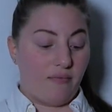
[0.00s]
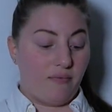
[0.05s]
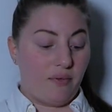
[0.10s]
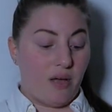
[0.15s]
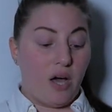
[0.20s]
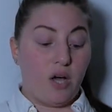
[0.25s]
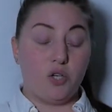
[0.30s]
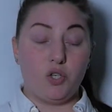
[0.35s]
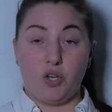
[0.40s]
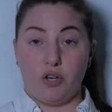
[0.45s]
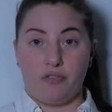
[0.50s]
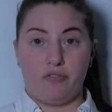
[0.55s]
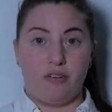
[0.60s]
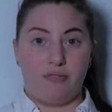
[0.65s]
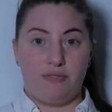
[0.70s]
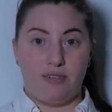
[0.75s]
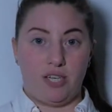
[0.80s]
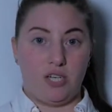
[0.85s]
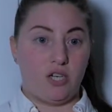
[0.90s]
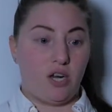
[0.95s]
under
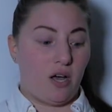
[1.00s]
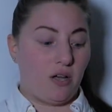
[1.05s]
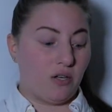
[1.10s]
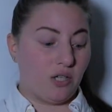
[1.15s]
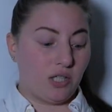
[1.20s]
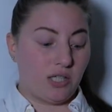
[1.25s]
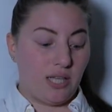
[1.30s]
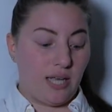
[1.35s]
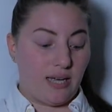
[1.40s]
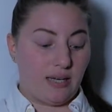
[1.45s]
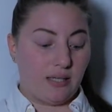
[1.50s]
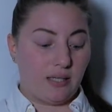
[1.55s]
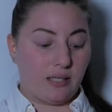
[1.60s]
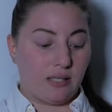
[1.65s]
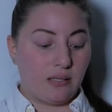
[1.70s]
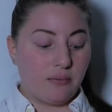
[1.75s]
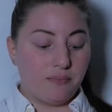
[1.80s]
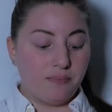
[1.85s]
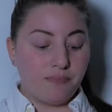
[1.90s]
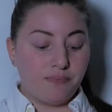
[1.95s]
$15
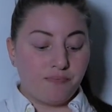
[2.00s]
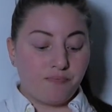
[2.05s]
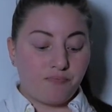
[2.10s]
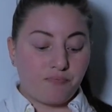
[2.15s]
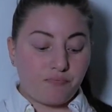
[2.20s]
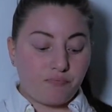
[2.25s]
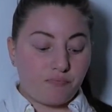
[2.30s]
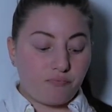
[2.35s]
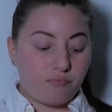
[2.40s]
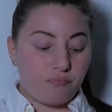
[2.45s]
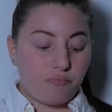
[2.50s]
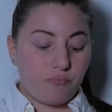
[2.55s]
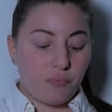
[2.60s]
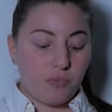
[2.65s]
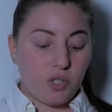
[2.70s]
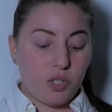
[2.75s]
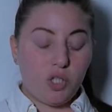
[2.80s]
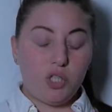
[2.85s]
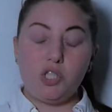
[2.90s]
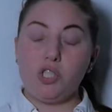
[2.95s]
sales.
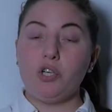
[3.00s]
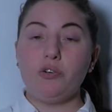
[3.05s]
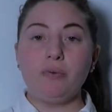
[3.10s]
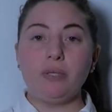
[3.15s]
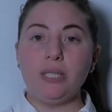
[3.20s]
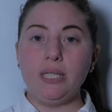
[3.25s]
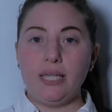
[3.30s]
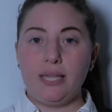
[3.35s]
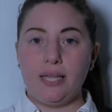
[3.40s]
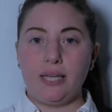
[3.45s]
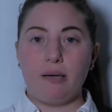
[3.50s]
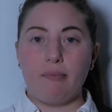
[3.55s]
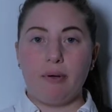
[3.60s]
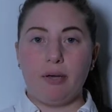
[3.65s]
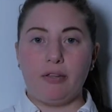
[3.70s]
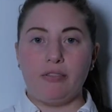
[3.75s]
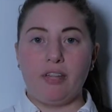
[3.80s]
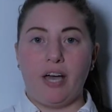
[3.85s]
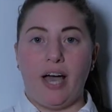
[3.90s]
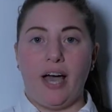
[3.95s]
So really think
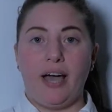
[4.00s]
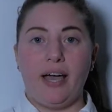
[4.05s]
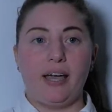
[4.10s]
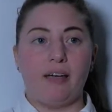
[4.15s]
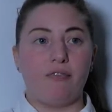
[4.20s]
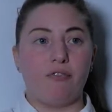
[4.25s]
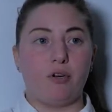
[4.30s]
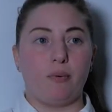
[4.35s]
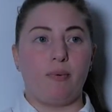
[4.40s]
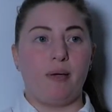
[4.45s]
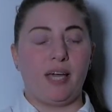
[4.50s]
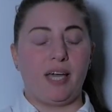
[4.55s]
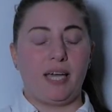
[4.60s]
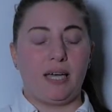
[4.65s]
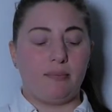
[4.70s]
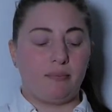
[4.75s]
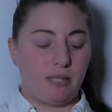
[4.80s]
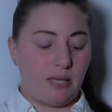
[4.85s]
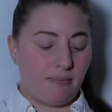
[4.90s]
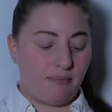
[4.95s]
about that. If you're picking
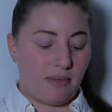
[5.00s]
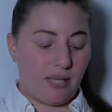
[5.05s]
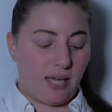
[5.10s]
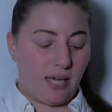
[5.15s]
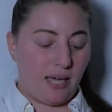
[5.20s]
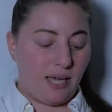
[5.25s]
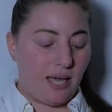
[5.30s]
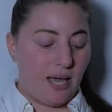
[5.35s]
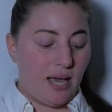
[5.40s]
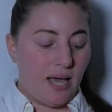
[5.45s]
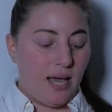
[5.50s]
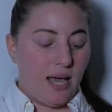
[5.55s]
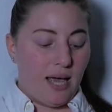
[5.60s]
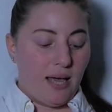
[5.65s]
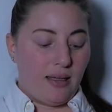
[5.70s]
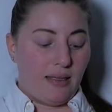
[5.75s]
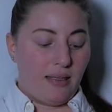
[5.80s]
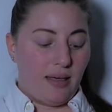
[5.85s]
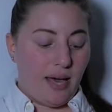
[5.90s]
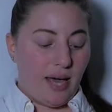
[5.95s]
up something
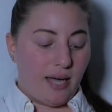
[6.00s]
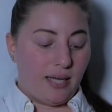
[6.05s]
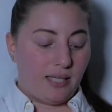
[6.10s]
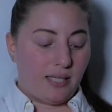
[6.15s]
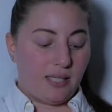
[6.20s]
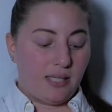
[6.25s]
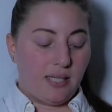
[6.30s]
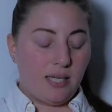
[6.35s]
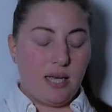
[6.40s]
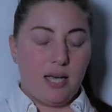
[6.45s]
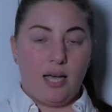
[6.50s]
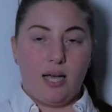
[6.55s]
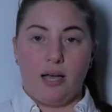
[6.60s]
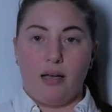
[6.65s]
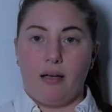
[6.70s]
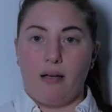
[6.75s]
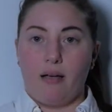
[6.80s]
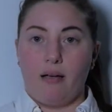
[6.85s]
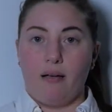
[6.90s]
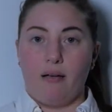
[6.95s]
that's
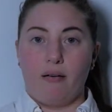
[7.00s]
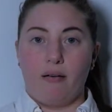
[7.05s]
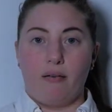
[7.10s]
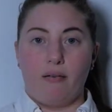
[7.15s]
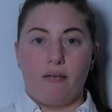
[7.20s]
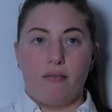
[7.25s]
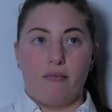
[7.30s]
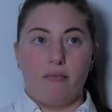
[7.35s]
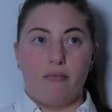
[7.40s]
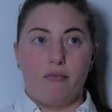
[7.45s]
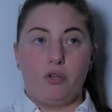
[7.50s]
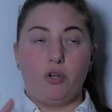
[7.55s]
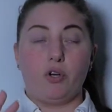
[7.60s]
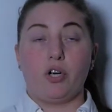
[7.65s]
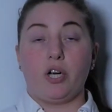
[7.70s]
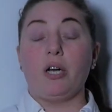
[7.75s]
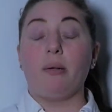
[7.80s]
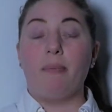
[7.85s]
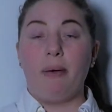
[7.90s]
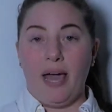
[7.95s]
you're
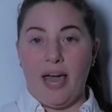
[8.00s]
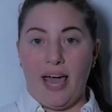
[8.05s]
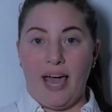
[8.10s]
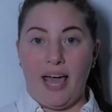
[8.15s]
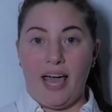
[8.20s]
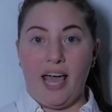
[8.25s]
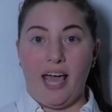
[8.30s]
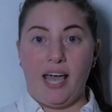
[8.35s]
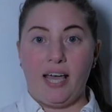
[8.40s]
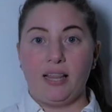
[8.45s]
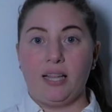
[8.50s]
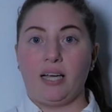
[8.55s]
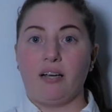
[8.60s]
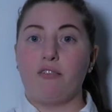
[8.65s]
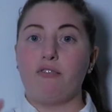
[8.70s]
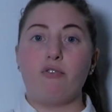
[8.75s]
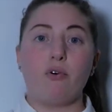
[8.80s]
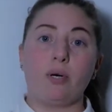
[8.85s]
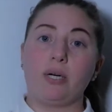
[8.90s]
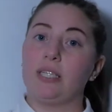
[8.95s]
going to pay like
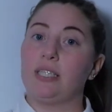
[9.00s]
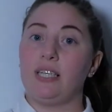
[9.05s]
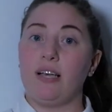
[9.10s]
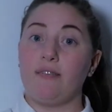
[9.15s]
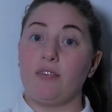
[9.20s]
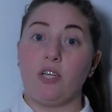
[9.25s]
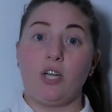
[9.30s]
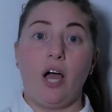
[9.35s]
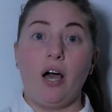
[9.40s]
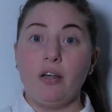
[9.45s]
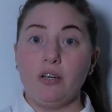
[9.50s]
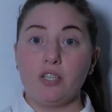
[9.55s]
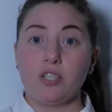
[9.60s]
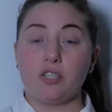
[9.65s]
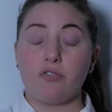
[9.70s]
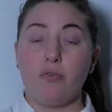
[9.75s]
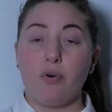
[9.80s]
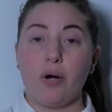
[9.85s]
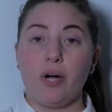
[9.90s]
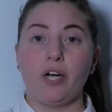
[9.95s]
$4 to
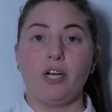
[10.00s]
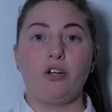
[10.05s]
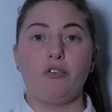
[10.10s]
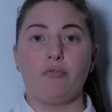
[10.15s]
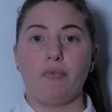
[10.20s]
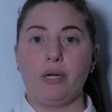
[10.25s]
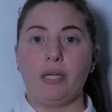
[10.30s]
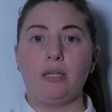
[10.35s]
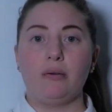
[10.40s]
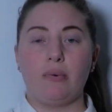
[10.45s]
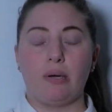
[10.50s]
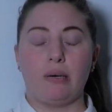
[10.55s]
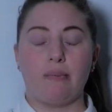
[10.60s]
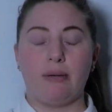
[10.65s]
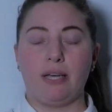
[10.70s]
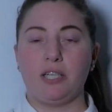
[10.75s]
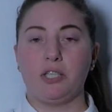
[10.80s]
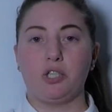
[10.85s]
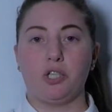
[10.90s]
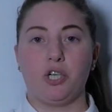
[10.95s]
$7 for it, you really want to
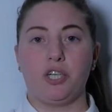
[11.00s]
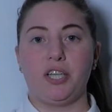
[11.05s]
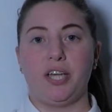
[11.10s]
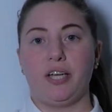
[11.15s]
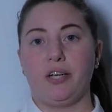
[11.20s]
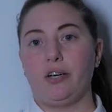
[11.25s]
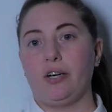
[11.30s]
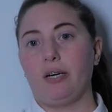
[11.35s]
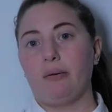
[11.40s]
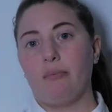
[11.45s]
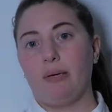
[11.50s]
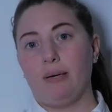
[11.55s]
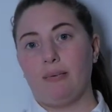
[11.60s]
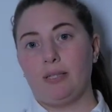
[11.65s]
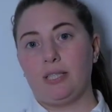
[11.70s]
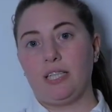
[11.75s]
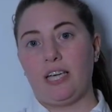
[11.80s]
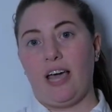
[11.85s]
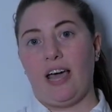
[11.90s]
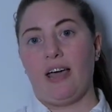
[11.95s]
make sure that you're going to be able
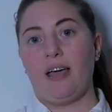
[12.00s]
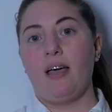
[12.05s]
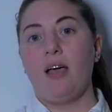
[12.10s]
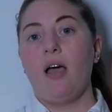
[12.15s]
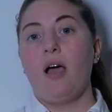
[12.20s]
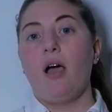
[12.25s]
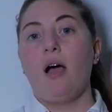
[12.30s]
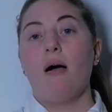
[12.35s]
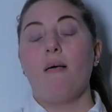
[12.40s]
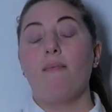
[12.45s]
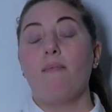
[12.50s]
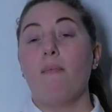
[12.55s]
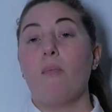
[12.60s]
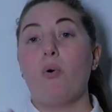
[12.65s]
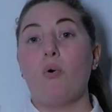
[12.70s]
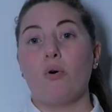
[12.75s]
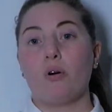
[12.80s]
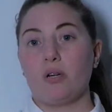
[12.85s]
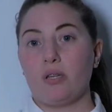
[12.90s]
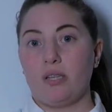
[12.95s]
to get
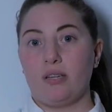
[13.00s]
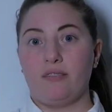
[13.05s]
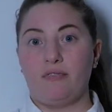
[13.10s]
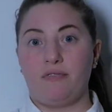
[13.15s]
more than